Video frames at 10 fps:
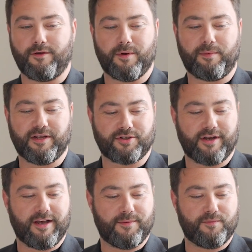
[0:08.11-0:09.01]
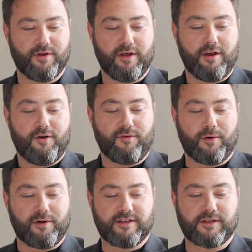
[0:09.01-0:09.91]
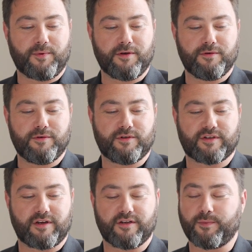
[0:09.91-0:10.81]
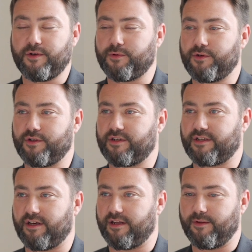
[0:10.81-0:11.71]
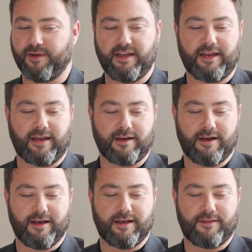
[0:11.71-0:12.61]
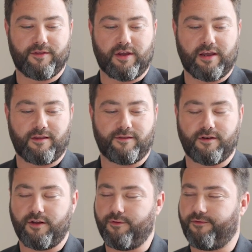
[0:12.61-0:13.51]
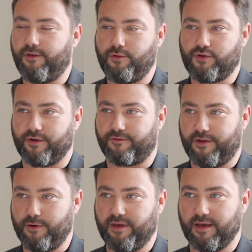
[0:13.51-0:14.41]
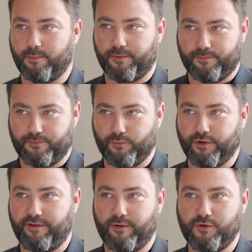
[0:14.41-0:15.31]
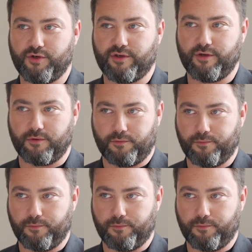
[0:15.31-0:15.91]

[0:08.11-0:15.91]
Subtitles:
Oh, my pleasure. Right, well, I suppose we should start at the beginning. The new future for UKIP. What do you think we should do?